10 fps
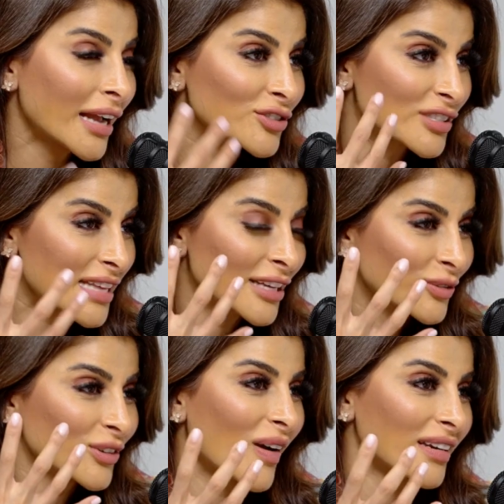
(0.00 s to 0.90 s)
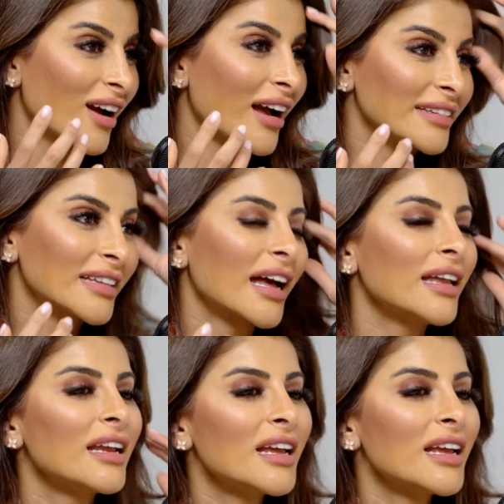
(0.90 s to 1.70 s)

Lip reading: I don't know how to hide that.